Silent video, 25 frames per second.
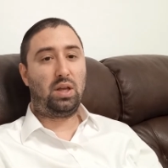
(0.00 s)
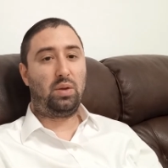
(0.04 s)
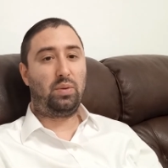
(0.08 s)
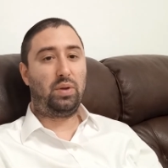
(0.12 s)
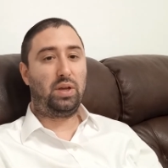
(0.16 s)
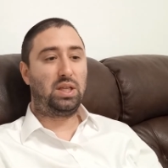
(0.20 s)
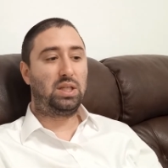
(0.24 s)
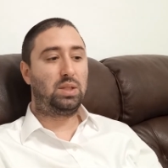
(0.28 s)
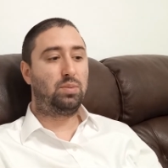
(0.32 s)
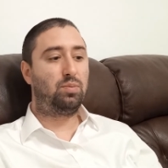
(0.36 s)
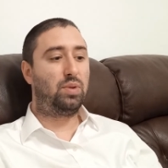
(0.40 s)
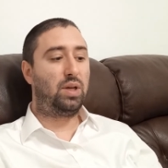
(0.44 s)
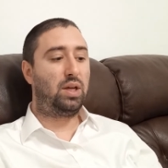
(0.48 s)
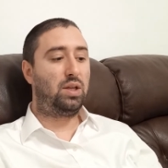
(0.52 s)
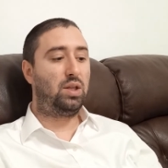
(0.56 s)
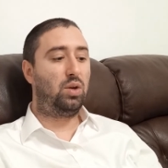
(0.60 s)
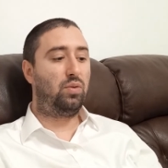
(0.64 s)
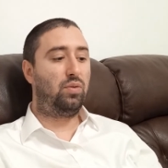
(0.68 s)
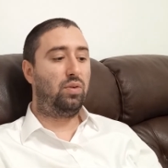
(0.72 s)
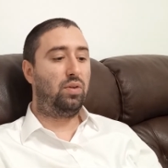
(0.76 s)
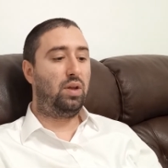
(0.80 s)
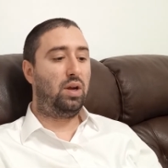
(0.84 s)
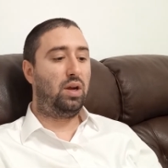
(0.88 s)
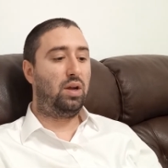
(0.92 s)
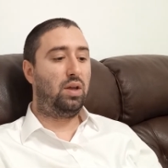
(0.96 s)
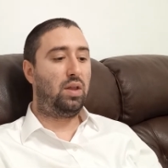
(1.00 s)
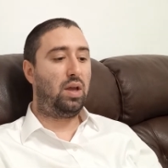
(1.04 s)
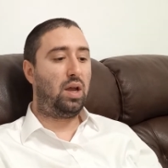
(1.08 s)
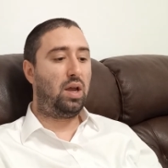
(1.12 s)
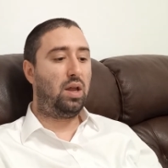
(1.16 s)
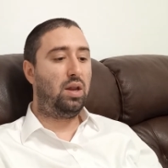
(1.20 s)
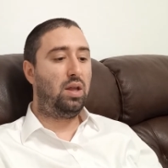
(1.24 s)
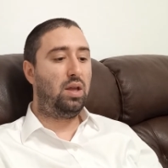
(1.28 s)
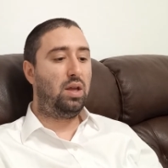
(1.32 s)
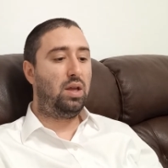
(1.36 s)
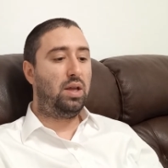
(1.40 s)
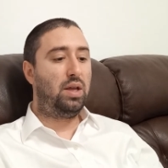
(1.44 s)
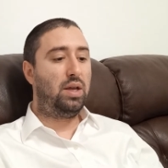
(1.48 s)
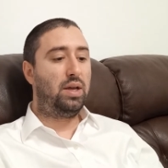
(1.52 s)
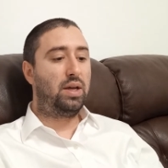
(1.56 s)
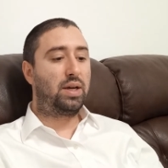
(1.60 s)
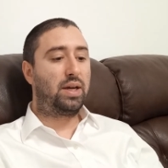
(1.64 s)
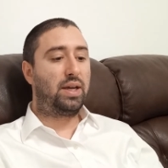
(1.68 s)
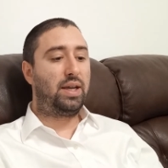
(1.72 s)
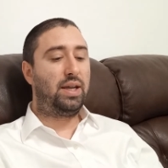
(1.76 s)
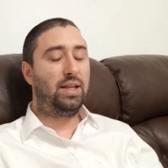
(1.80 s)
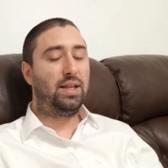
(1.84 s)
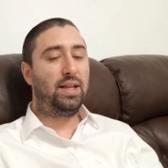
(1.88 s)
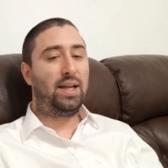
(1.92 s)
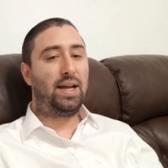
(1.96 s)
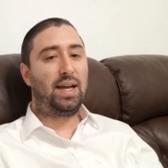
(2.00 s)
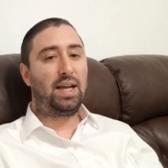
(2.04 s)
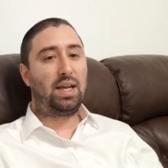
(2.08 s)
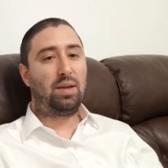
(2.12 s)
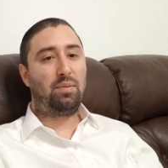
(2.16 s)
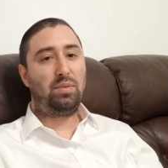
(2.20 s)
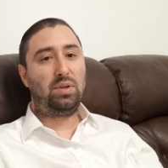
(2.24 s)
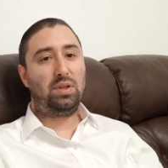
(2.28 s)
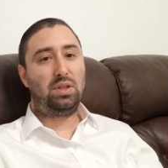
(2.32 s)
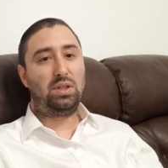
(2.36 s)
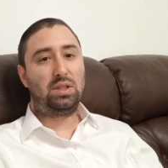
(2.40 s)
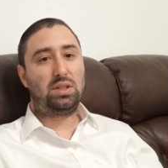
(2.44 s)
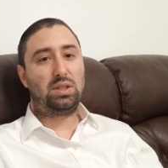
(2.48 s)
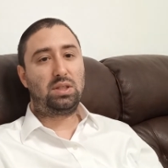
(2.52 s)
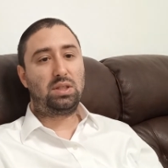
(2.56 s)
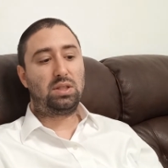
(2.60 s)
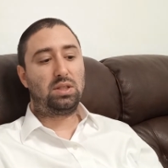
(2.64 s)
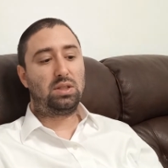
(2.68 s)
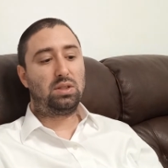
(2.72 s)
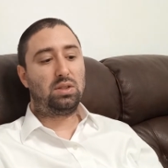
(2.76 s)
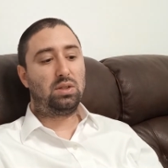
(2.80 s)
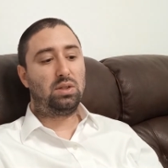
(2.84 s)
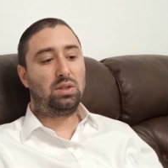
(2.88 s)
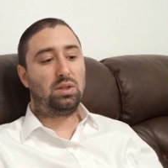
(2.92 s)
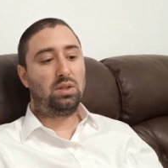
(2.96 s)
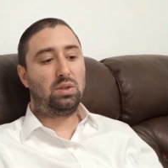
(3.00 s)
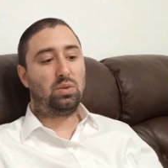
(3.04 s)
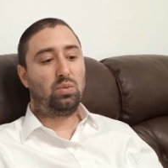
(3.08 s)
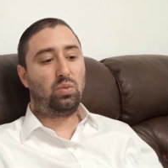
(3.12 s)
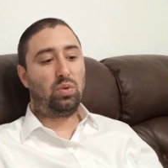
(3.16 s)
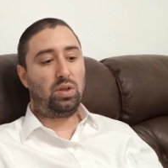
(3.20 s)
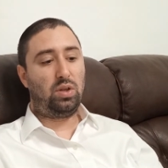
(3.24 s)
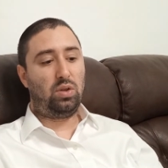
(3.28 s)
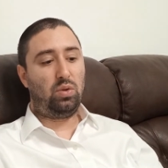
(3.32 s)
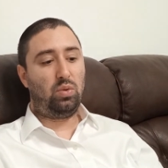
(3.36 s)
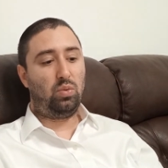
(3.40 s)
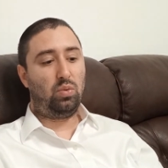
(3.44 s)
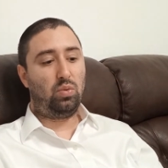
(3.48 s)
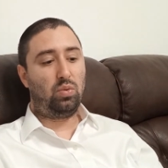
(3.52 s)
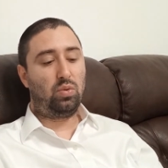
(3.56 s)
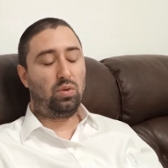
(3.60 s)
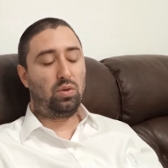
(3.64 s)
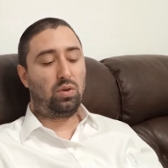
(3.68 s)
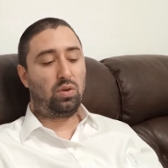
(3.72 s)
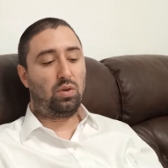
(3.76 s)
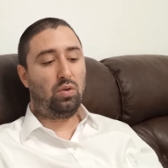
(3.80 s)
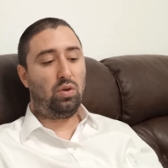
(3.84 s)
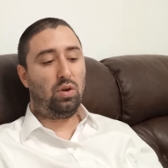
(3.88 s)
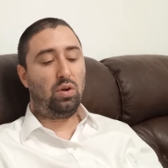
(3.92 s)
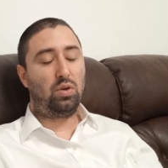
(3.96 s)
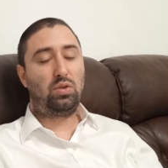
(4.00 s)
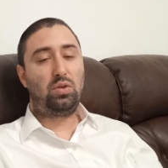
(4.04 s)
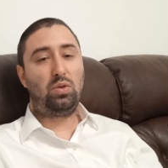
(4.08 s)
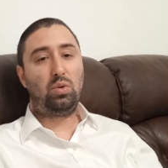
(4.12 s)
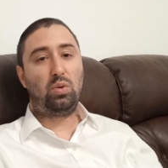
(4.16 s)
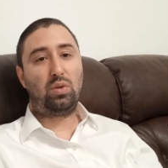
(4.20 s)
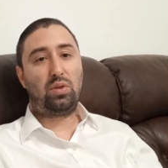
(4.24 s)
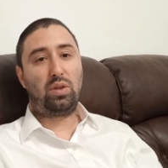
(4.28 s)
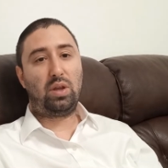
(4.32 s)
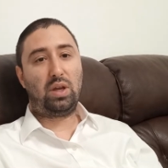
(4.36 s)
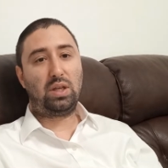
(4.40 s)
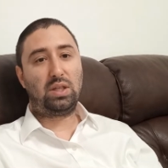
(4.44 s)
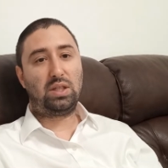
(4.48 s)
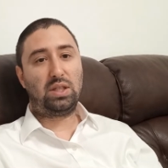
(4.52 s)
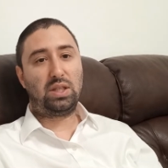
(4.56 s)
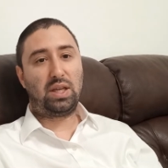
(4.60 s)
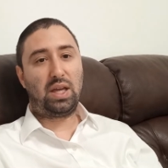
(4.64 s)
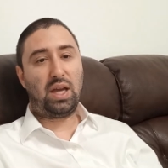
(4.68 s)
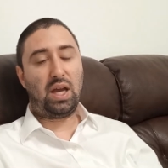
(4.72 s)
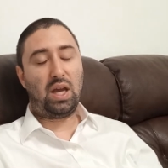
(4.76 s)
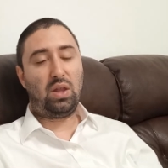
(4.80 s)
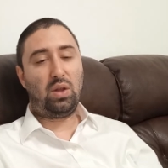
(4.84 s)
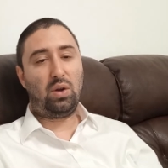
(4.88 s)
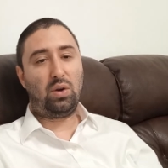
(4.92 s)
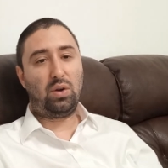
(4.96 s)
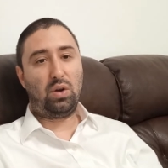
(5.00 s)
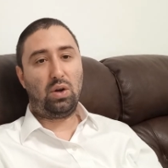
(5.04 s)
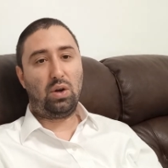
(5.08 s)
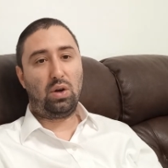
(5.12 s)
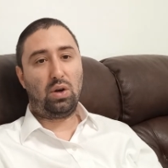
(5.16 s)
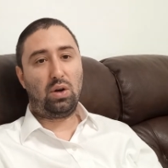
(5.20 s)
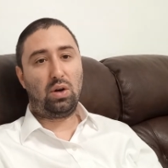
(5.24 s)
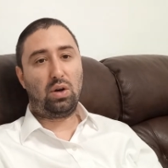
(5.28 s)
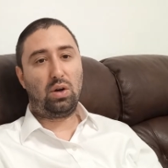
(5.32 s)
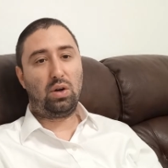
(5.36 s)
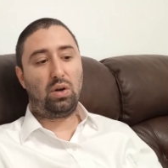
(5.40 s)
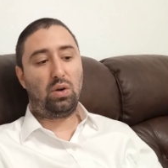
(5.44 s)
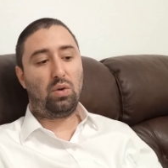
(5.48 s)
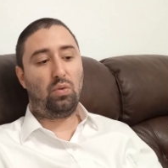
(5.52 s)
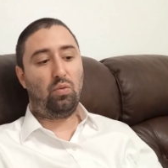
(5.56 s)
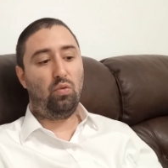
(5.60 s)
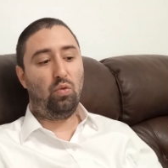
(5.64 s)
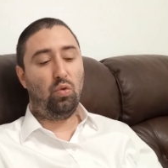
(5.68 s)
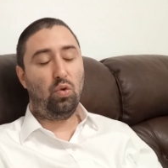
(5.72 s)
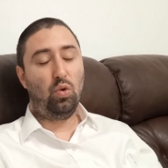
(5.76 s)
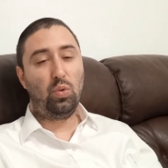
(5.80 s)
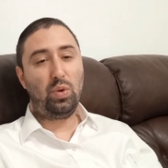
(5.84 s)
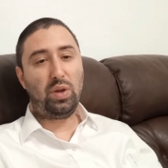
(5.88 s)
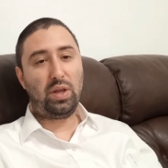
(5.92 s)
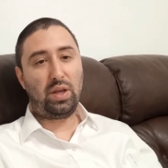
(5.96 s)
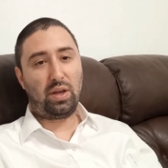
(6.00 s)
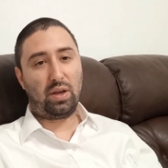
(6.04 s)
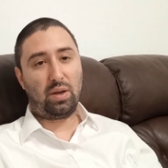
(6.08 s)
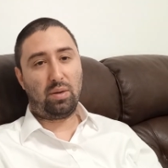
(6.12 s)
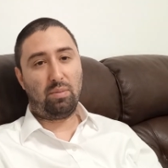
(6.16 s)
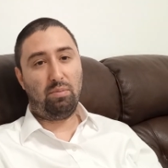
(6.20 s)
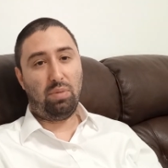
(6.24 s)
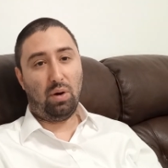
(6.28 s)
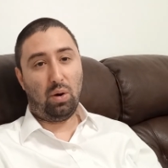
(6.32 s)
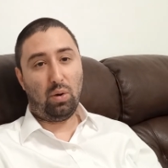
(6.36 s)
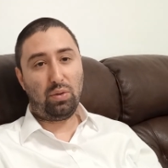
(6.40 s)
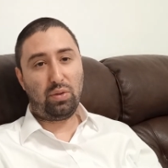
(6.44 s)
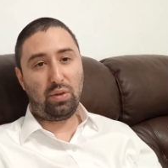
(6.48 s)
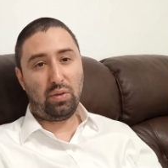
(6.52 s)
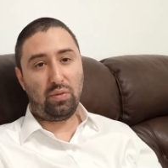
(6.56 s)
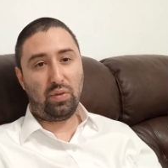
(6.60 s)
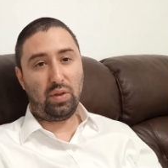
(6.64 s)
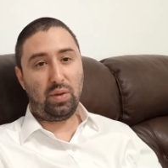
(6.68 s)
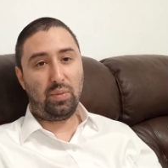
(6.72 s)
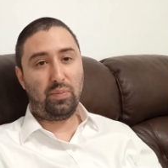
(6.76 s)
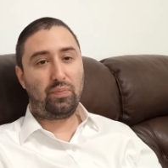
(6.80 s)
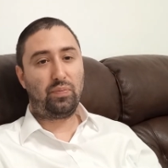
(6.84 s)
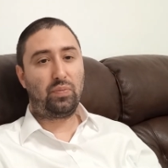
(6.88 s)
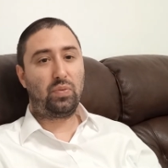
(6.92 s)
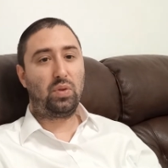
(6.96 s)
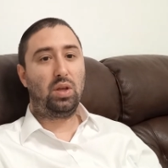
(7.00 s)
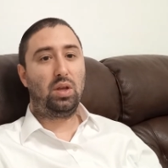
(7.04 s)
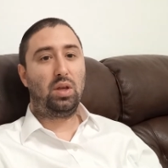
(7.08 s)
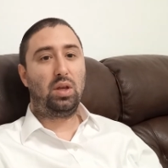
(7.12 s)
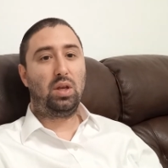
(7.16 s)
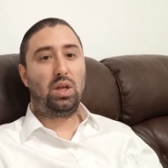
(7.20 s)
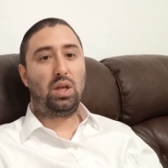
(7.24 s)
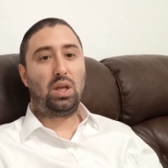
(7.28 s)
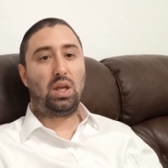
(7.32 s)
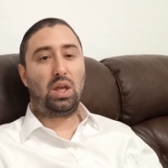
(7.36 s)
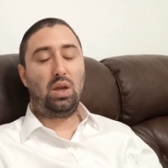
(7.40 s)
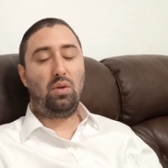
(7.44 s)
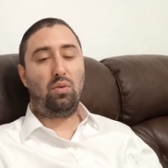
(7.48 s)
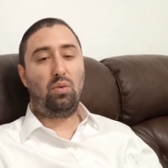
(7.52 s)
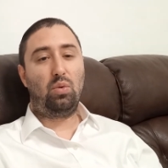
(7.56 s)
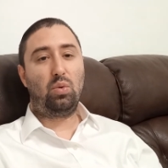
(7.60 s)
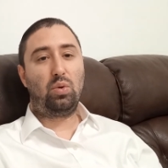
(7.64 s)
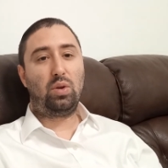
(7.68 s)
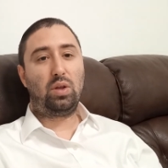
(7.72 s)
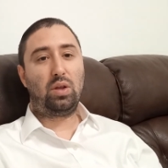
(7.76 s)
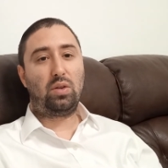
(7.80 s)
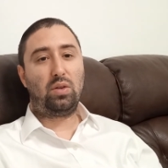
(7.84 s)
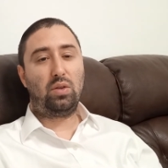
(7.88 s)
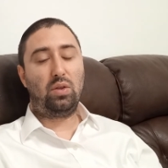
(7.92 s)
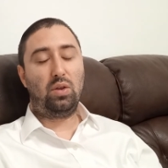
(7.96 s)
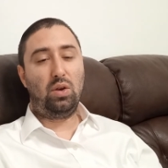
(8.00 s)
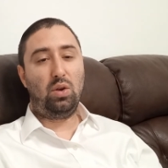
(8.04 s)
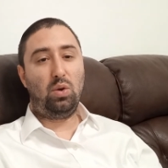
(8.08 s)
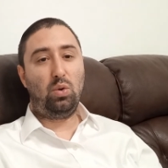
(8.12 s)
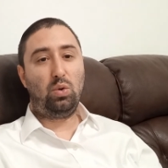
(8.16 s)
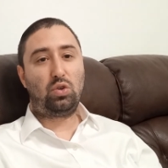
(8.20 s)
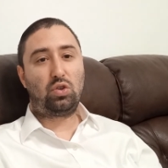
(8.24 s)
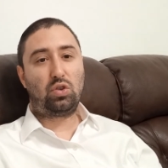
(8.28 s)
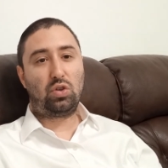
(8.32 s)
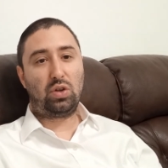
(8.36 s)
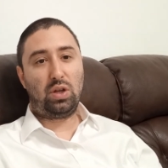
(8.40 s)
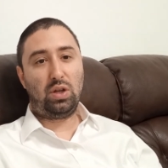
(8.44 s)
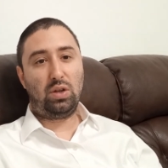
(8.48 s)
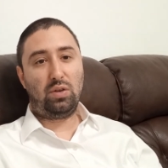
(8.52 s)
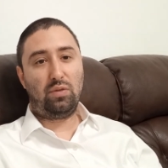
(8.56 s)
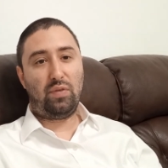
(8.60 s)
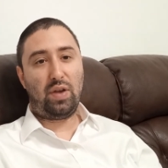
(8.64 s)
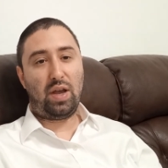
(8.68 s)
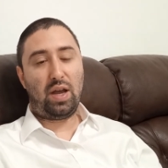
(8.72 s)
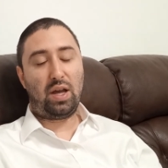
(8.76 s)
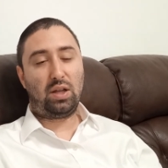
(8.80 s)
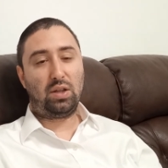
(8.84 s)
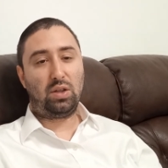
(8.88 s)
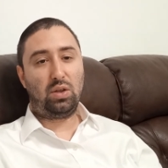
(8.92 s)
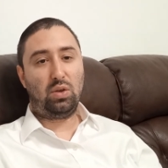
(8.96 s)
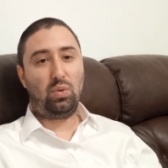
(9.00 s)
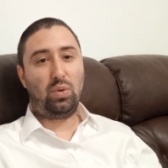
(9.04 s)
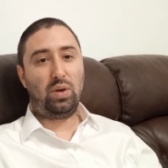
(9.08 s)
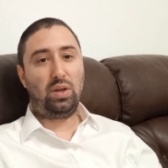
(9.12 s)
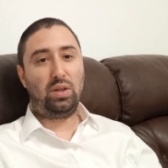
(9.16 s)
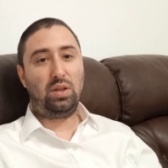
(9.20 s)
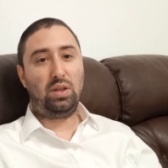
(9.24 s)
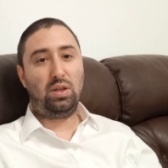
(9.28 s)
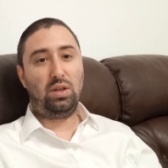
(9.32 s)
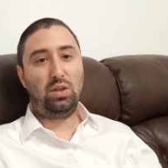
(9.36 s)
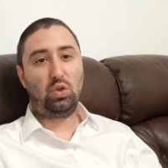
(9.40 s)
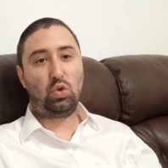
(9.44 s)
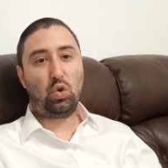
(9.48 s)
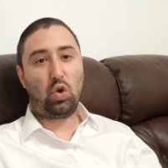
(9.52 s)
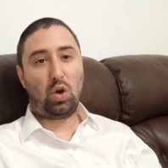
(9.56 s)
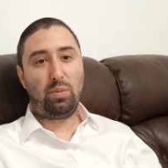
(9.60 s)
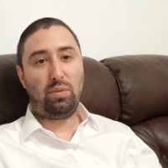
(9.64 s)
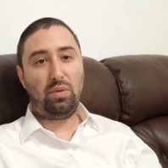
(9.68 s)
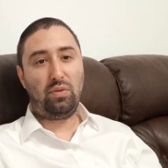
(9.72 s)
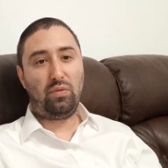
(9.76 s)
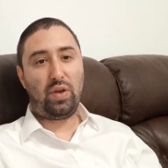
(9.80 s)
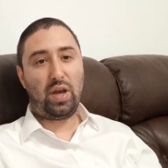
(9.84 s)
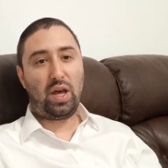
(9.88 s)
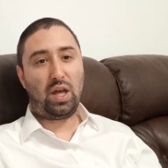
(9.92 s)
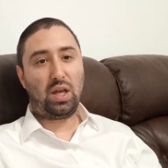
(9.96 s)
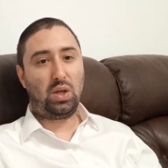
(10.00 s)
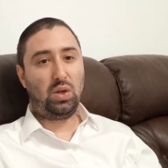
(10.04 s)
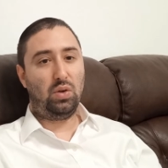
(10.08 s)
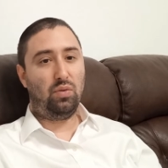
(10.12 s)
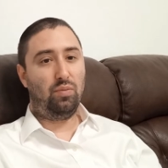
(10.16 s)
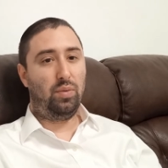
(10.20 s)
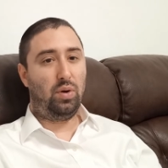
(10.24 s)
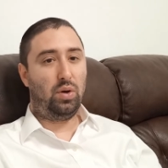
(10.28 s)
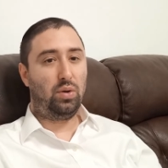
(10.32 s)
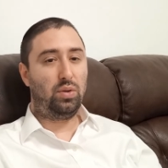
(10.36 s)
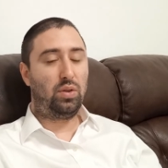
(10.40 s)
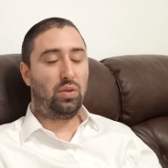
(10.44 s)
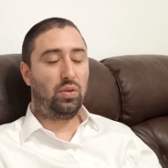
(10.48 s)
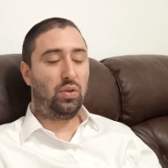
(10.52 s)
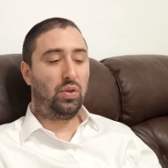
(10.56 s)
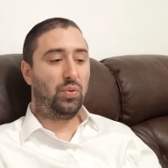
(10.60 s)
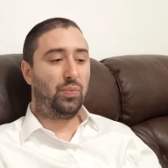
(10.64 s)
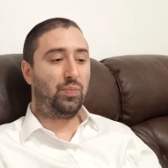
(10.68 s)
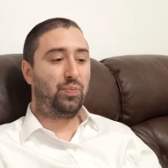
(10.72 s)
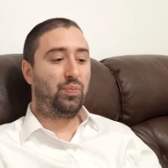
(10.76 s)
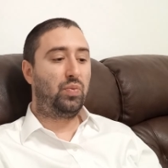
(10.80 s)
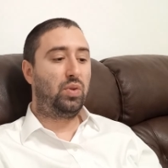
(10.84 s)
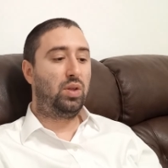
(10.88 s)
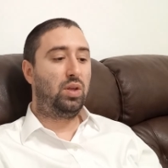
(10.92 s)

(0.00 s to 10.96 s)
explained over there that Kilayim is when you grow two things together, you're ruining both of them. You're ruining the nutrient value and the enjoyment value of both of them.